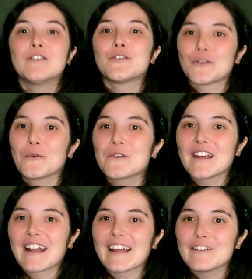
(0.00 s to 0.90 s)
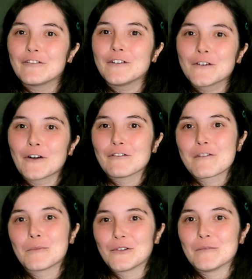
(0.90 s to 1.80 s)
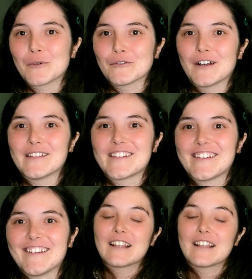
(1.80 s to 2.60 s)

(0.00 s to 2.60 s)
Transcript: so that I feel comfortable improvising.